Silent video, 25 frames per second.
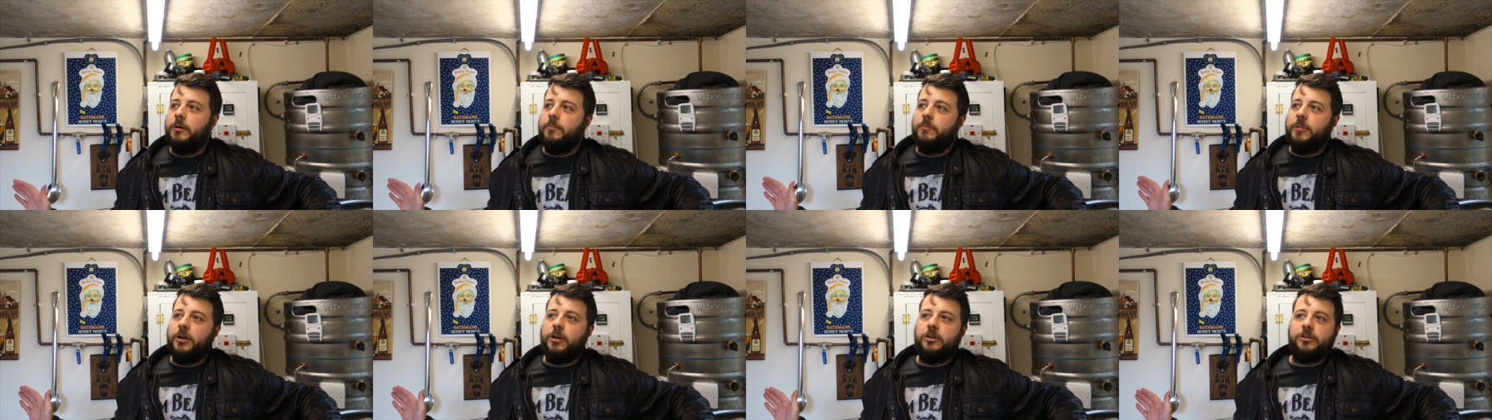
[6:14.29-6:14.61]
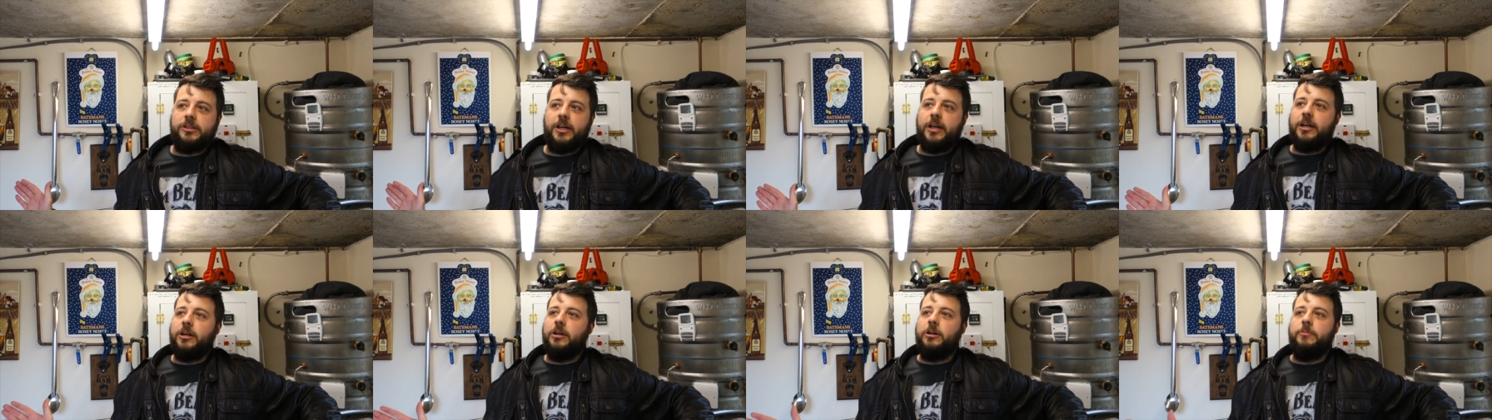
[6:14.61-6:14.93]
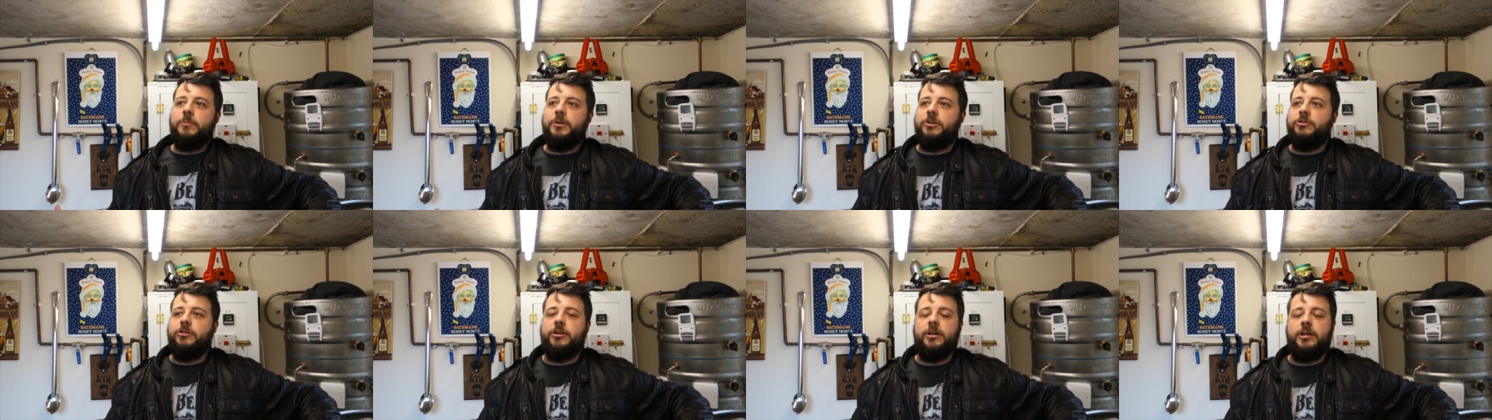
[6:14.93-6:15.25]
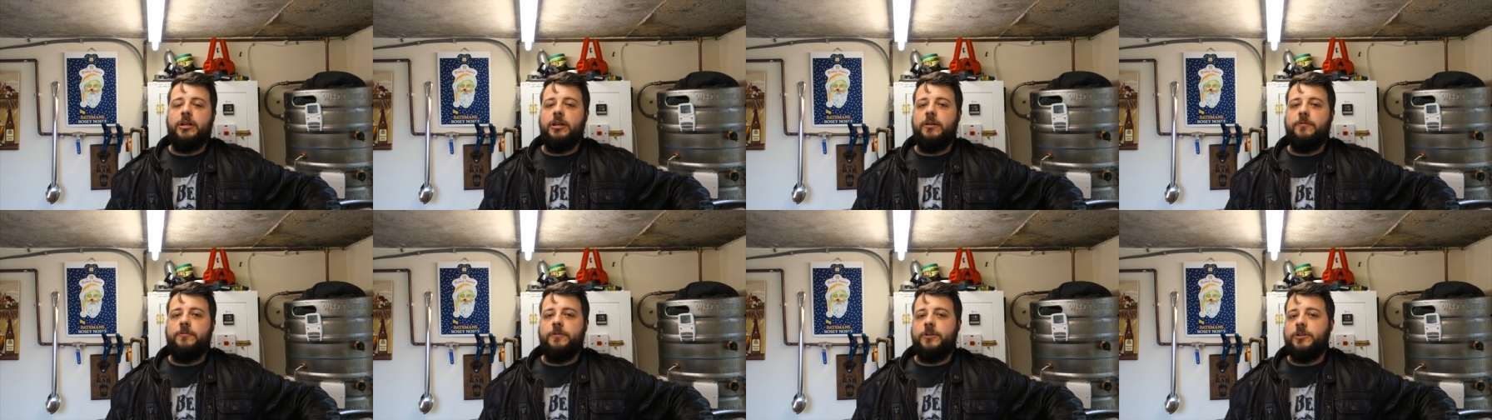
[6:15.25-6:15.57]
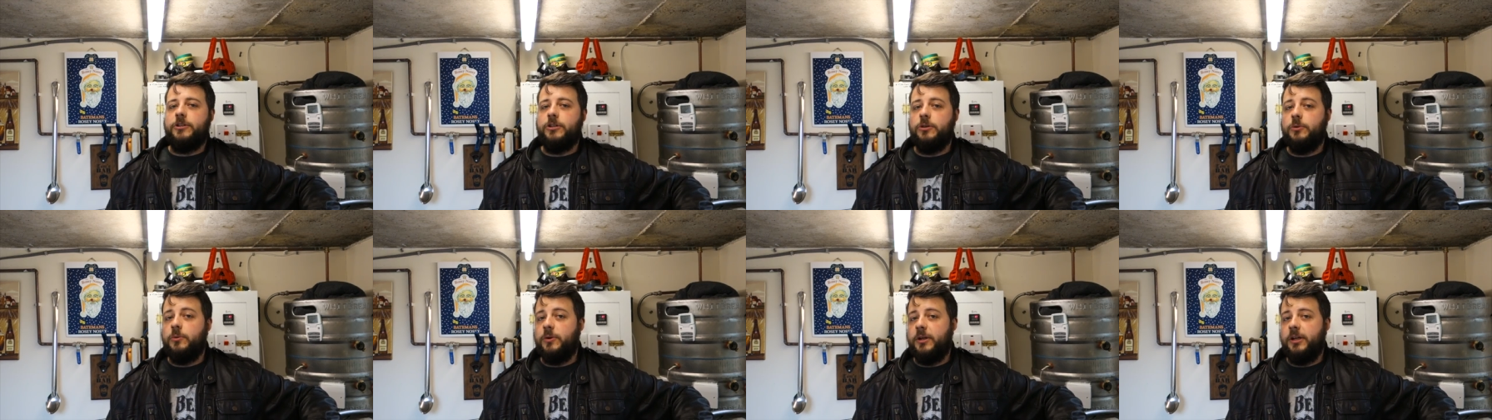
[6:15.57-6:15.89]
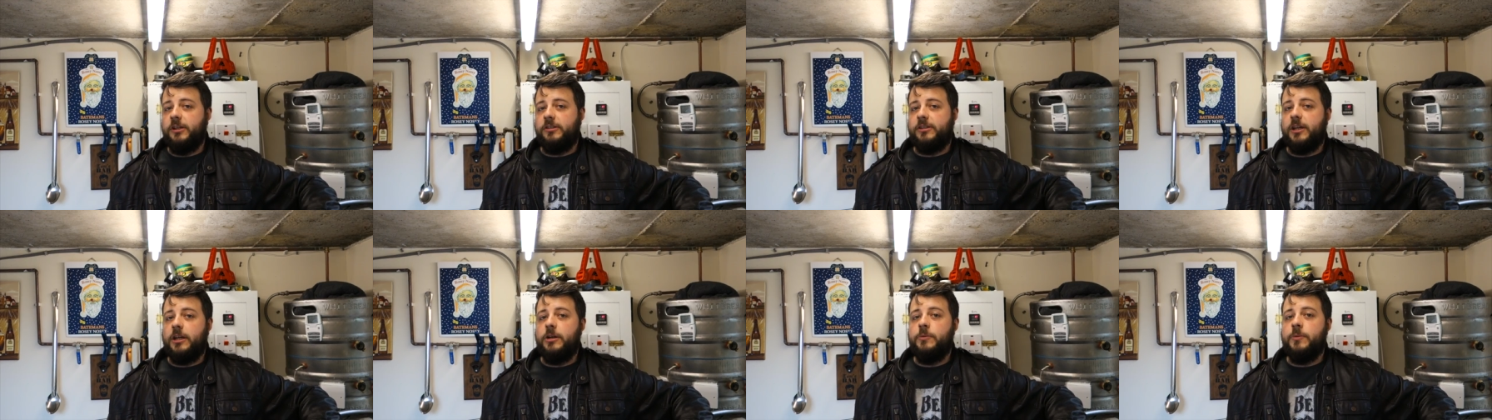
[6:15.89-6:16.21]
because I ain't going to be drinking it for two
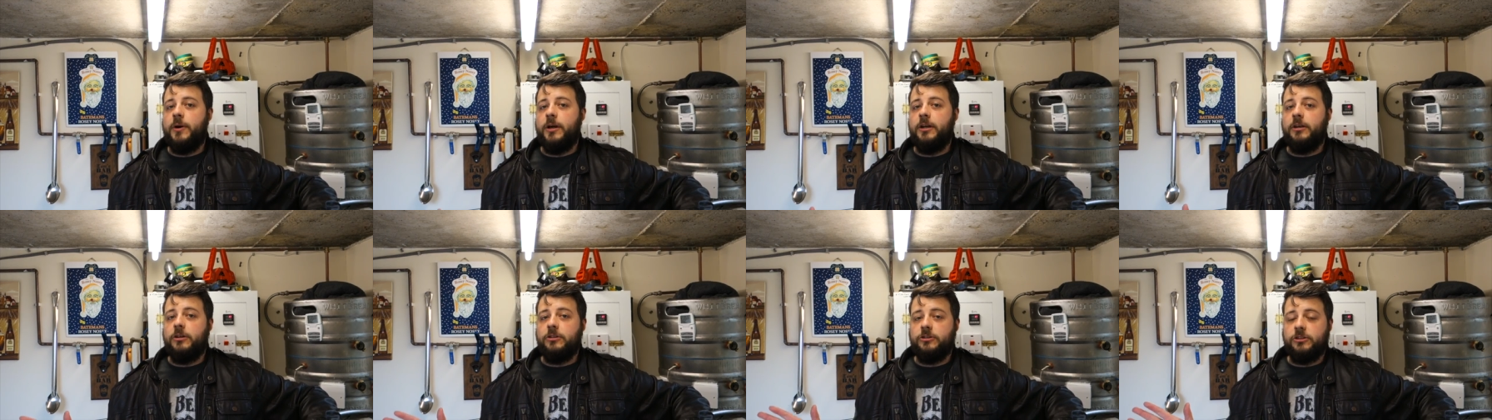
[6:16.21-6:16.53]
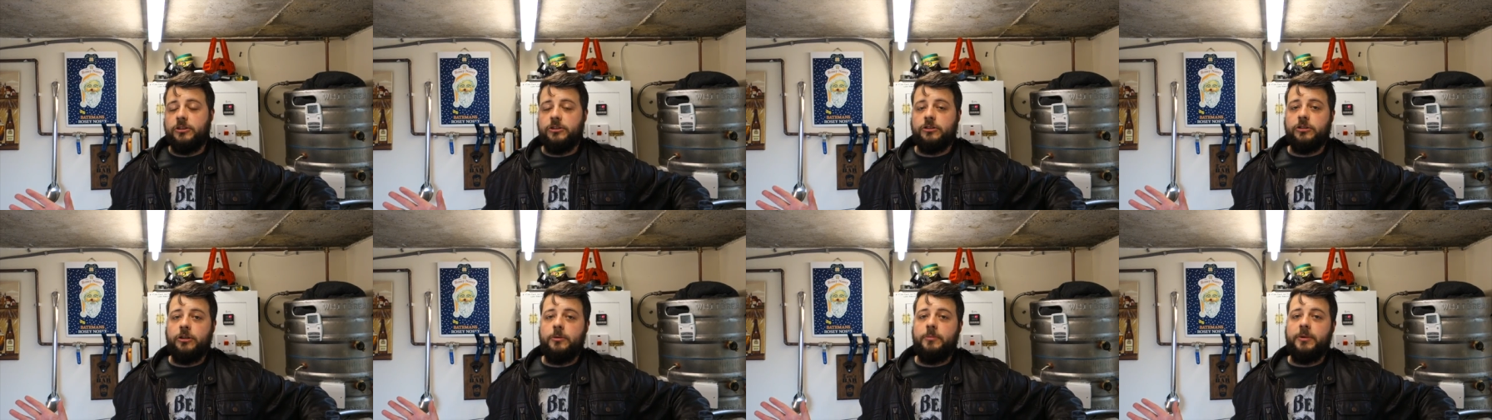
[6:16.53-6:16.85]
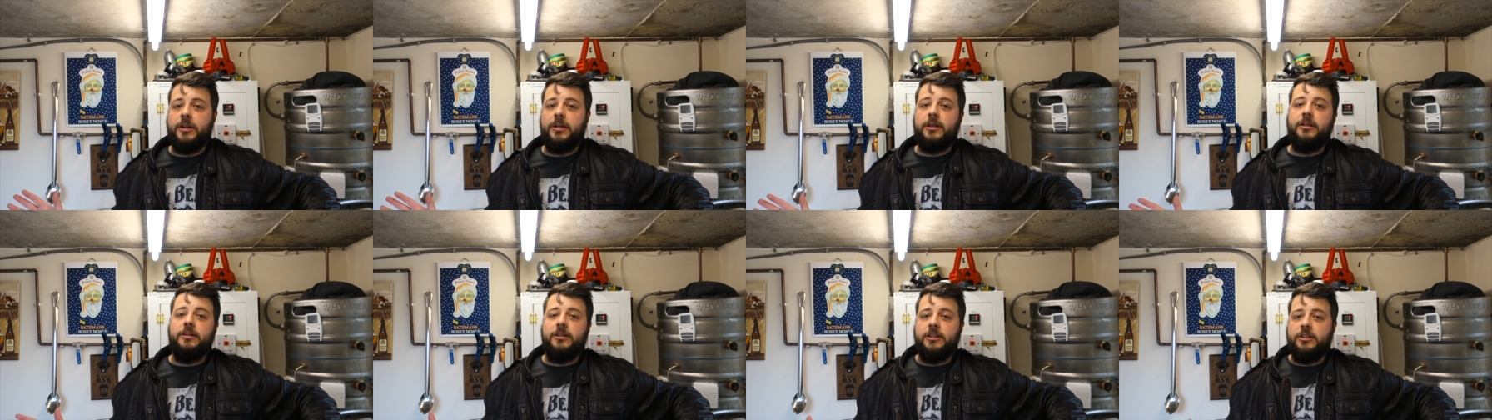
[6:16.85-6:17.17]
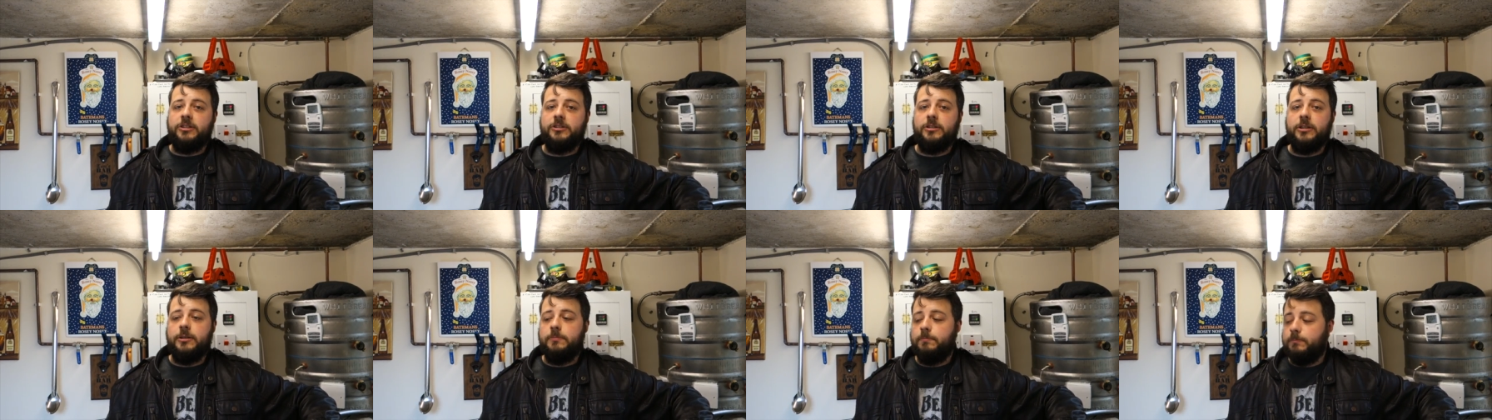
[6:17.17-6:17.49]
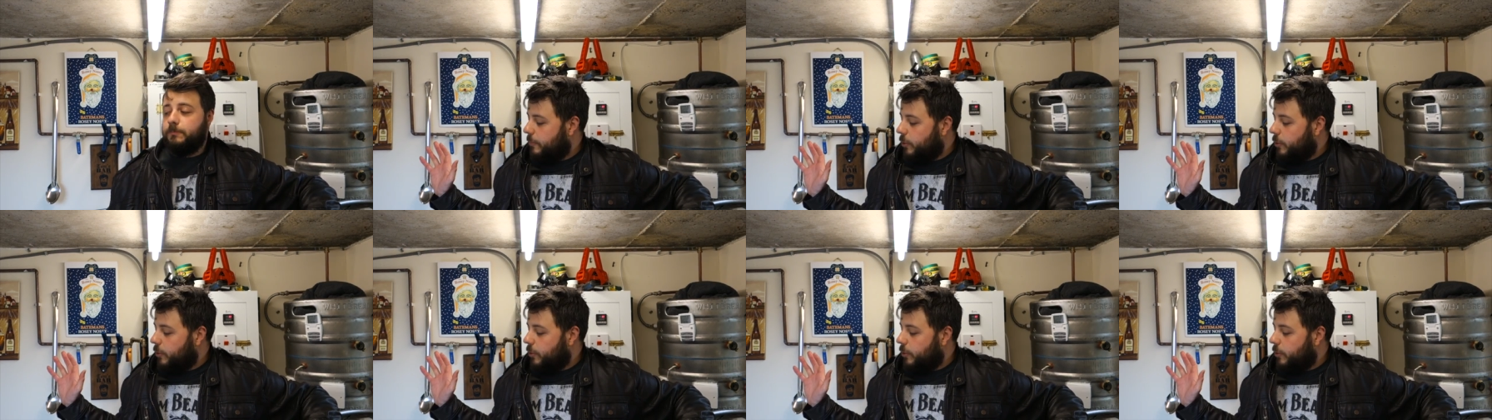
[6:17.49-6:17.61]
weeks anyway, because it's going to be conditioning.